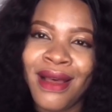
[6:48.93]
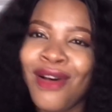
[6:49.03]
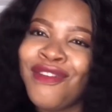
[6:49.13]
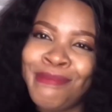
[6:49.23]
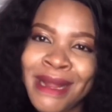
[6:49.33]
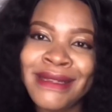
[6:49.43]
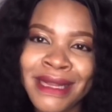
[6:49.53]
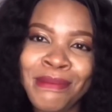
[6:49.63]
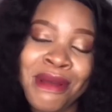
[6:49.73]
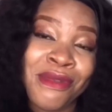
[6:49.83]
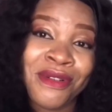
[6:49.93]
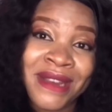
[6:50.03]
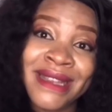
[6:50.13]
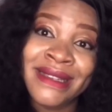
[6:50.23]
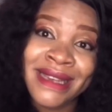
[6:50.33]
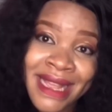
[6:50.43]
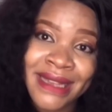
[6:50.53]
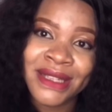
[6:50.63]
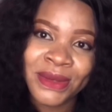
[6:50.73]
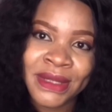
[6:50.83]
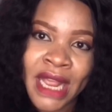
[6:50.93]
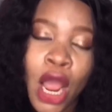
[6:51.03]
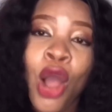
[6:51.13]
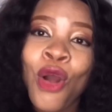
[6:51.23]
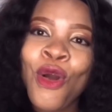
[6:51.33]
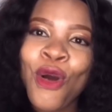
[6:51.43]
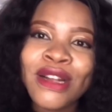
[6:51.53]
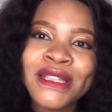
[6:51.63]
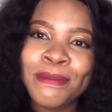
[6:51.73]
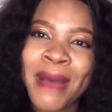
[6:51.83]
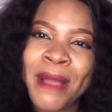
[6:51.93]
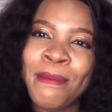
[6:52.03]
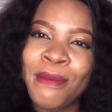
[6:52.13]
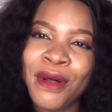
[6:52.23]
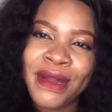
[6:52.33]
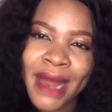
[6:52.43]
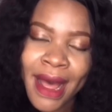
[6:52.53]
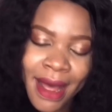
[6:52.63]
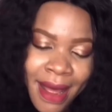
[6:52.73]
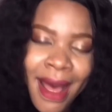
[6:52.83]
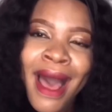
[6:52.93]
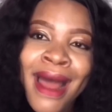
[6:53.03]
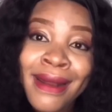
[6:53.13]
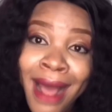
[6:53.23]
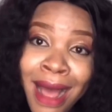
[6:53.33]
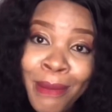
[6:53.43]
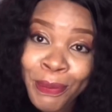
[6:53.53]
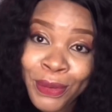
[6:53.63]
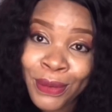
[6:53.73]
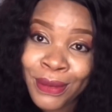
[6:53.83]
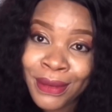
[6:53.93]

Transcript: of blessed memory, he's late today, got my mother an apple